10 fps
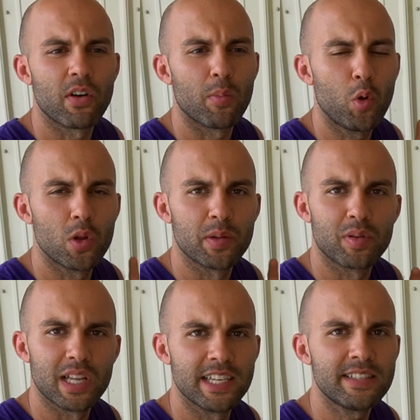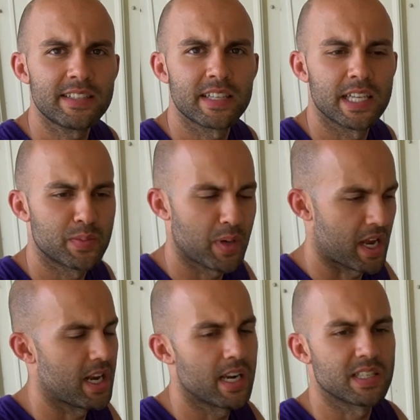our pool in place, it's
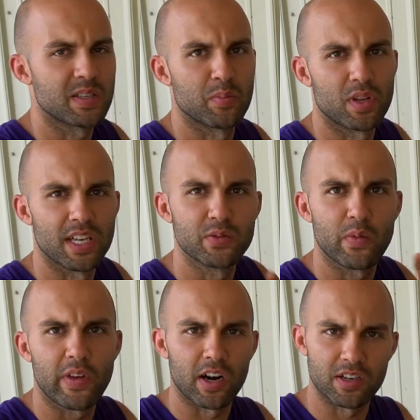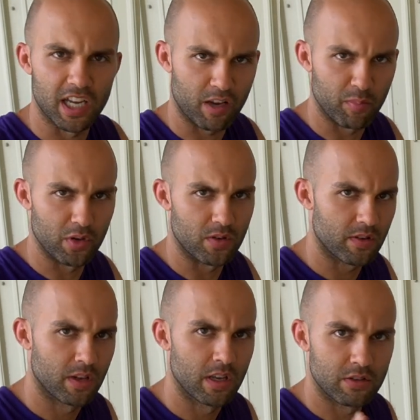painted, it's in place, we've got our deck built,
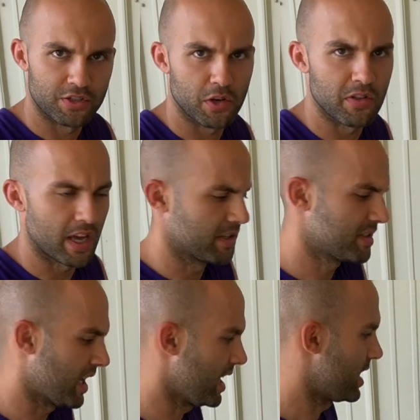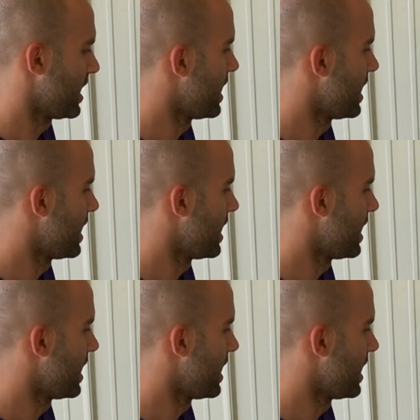show you that in a second.